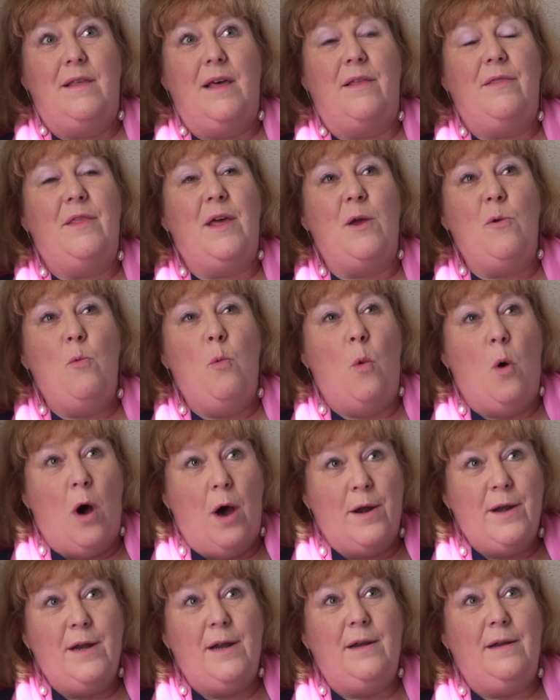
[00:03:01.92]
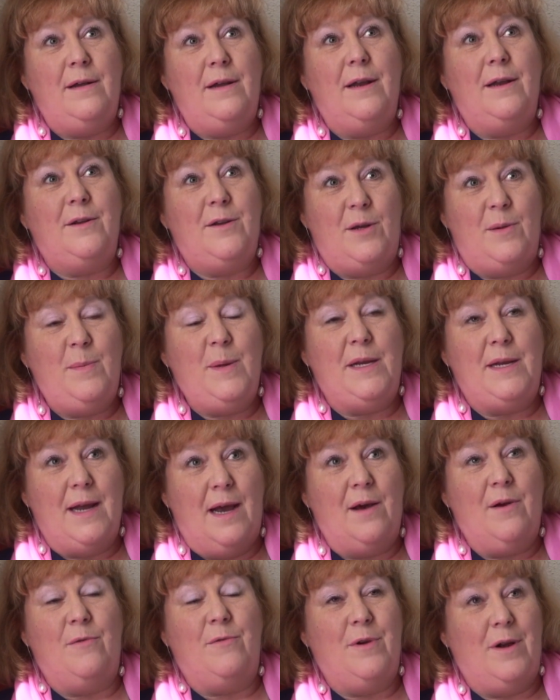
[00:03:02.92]
that they wanted to be
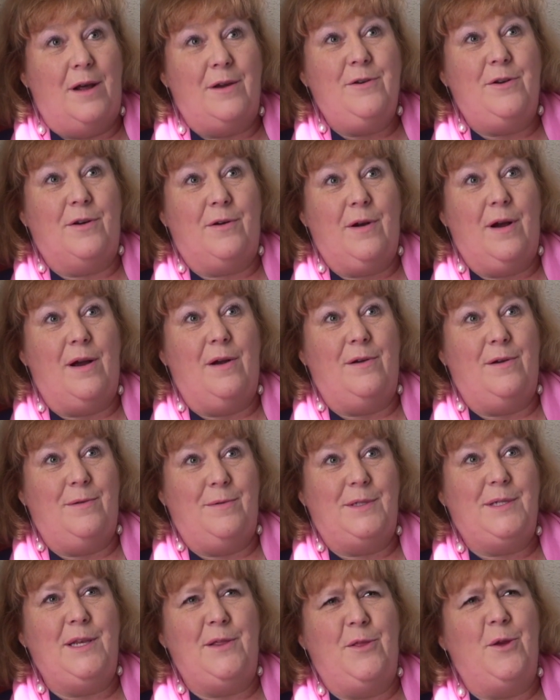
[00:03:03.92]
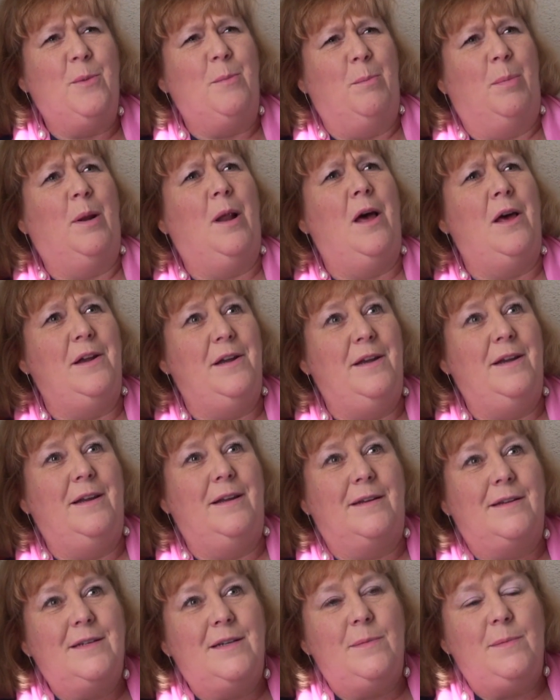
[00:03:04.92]
down underground. It was in their blood
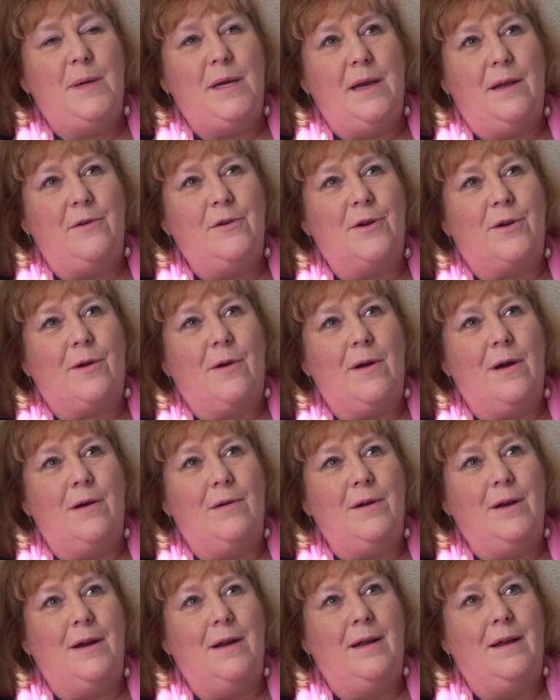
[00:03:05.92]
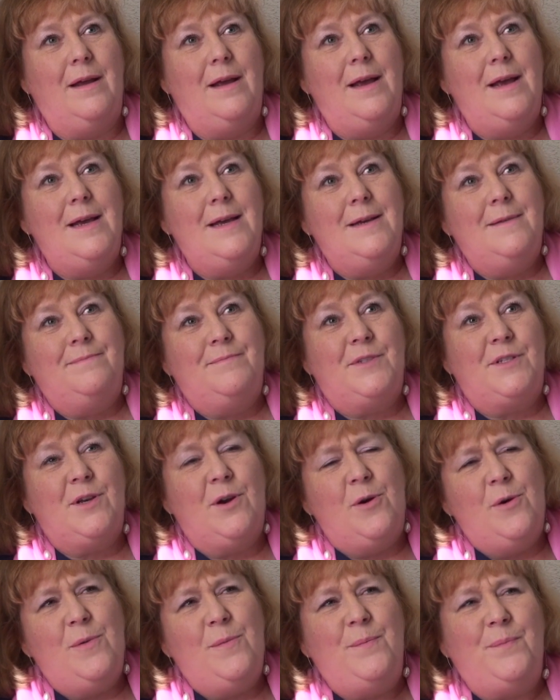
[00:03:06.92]
to be underground.
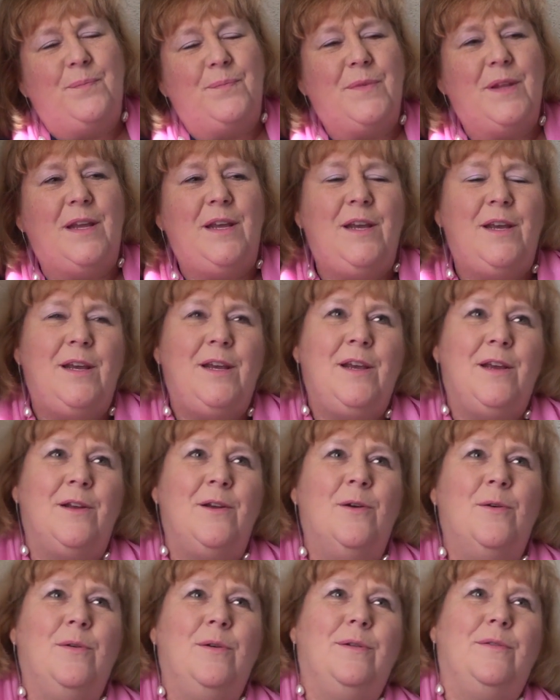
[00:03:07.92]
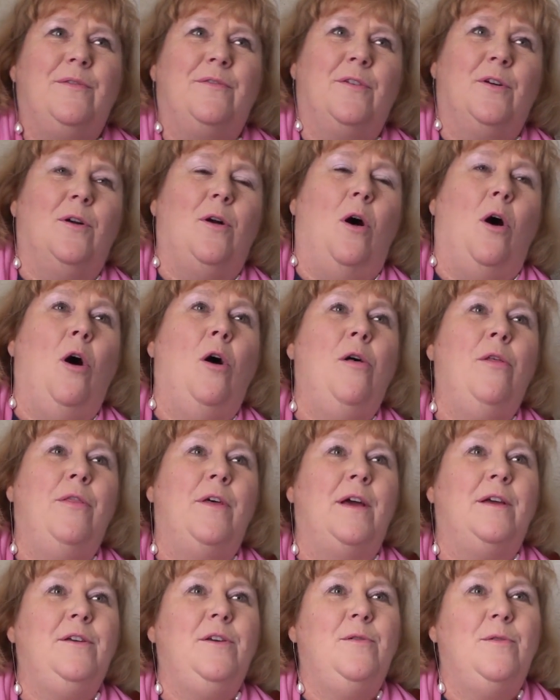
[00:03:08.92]
So, you know, for all
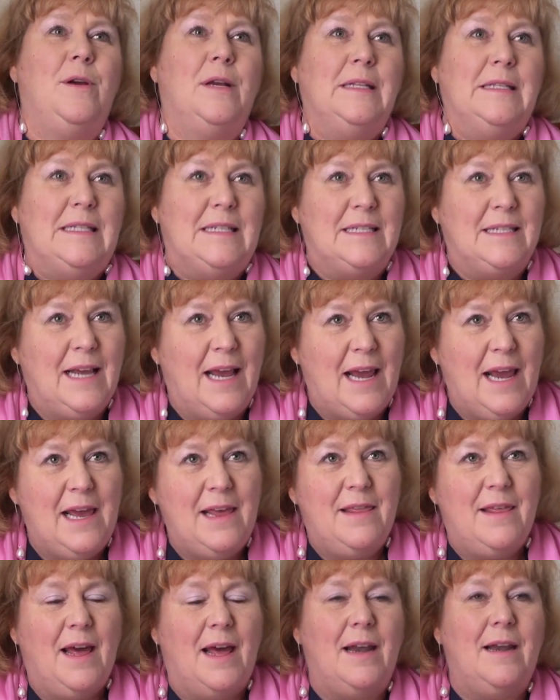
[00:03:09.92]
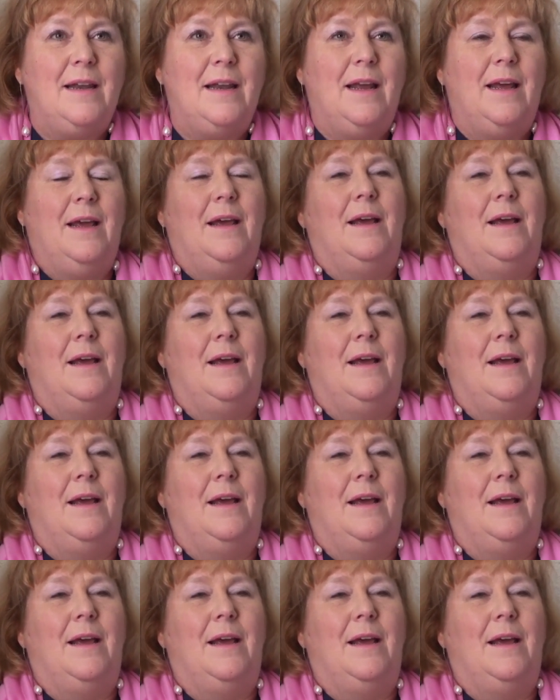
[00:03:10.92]
that you can say that,